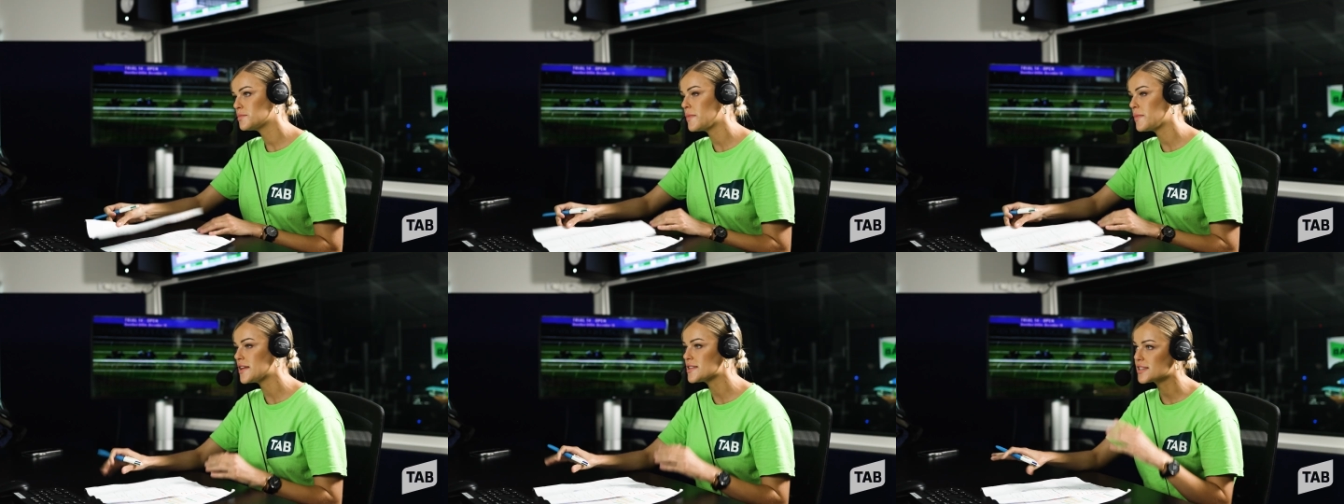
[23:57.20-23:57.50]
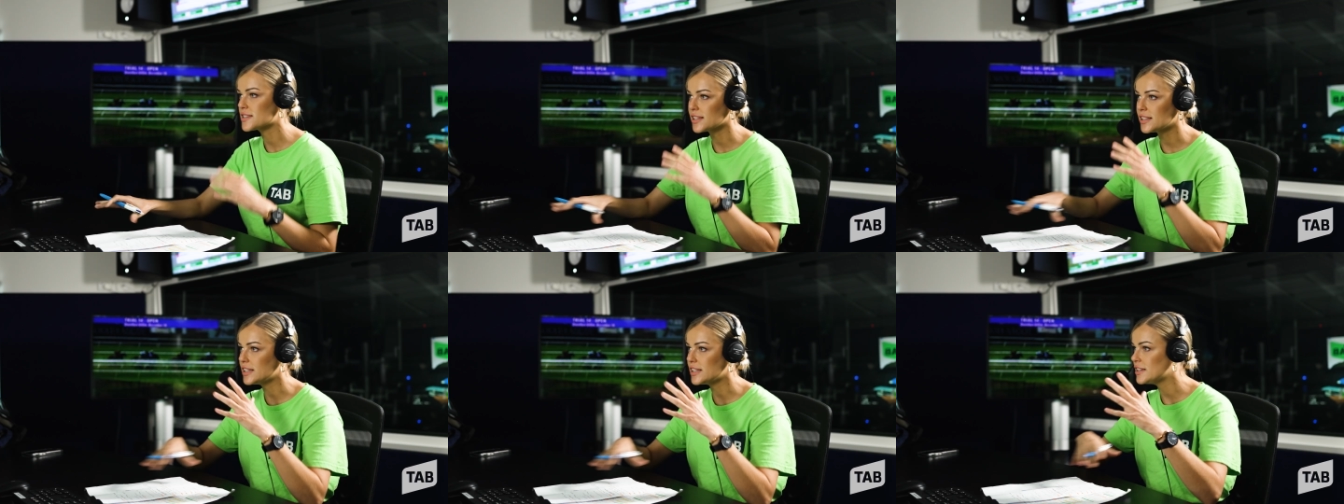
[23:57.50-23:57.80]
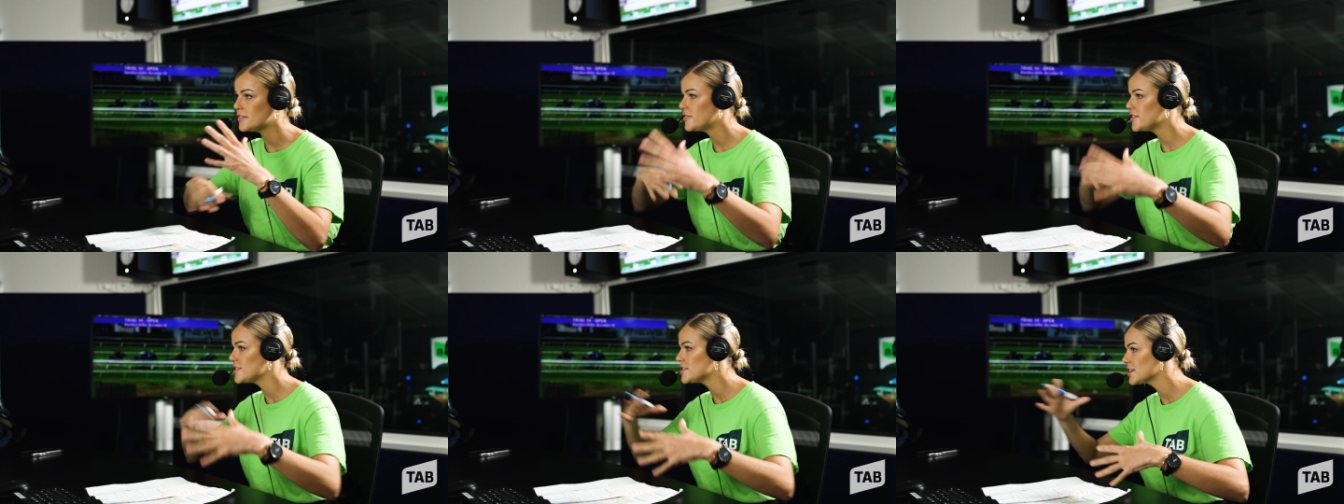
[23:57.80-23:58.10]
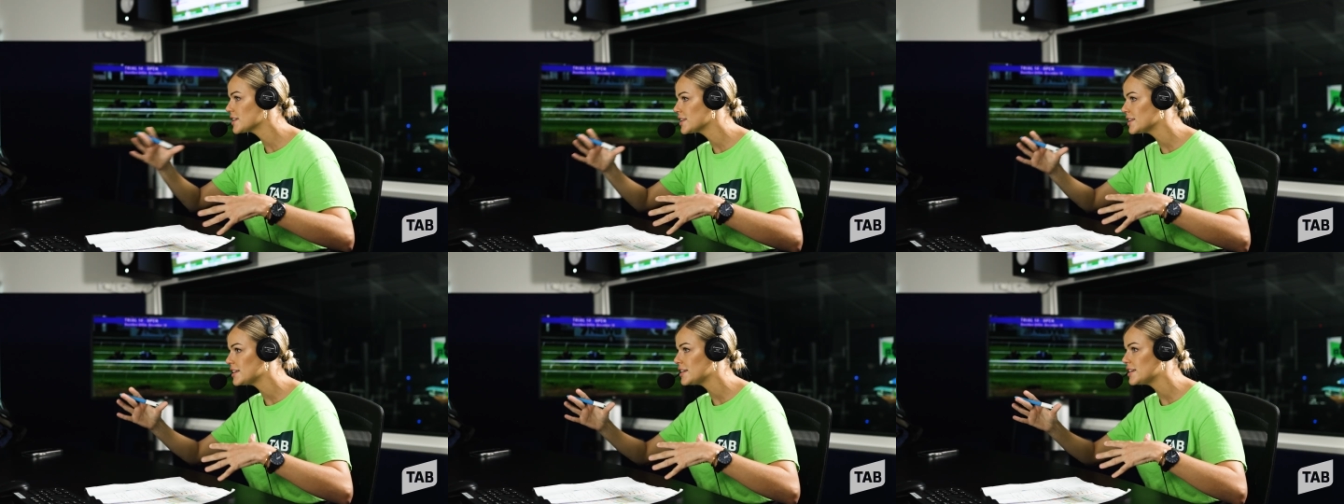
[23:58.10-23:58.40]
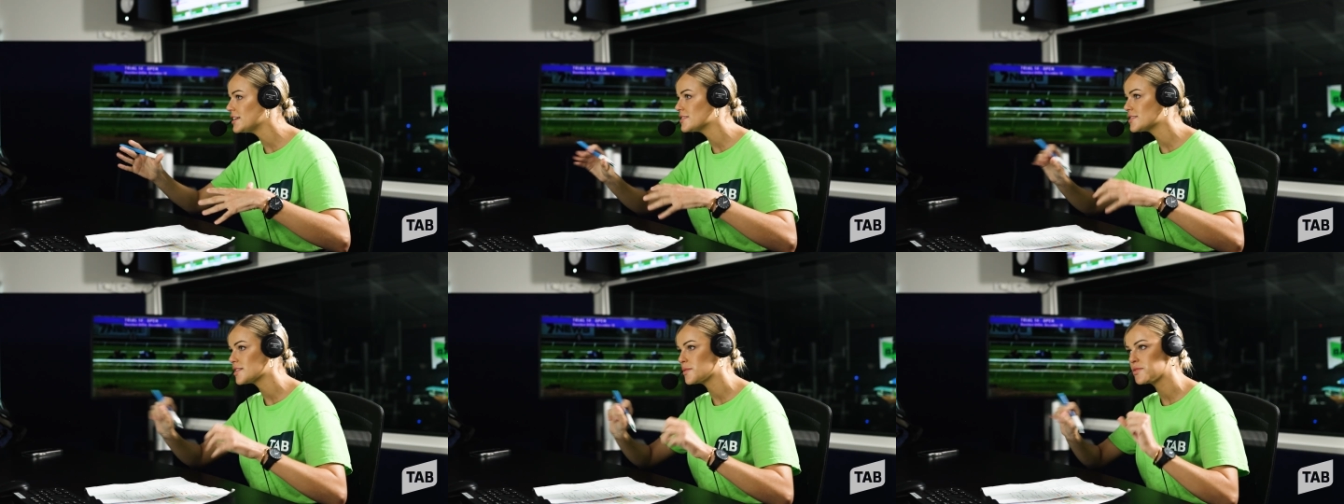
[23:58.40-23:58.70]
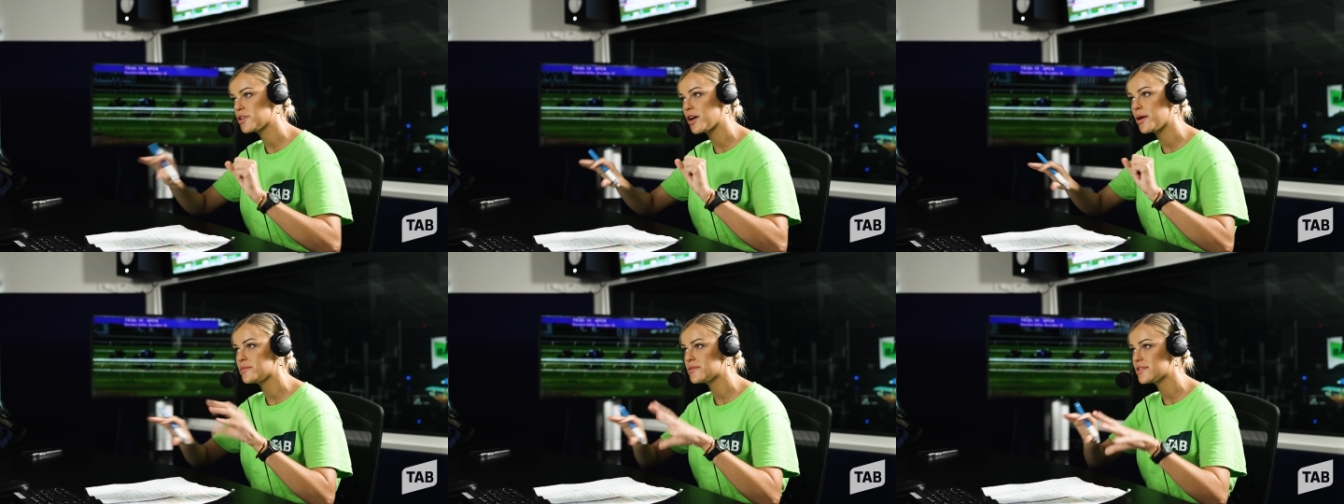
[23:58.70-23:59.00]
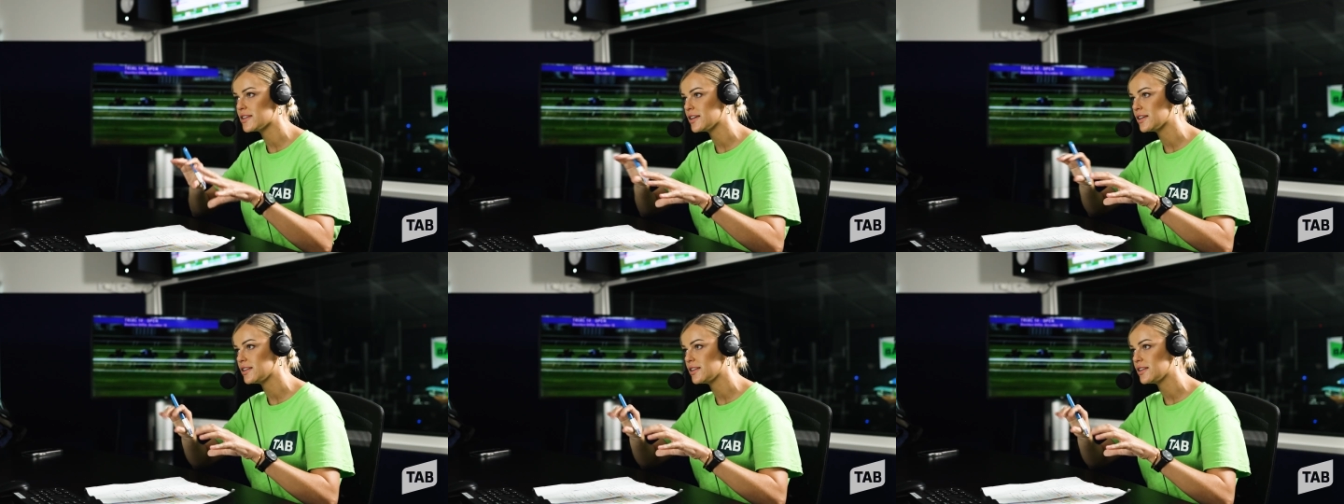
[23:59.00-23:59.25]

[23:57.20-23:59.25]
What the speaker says: mentally, physically, sometimes they're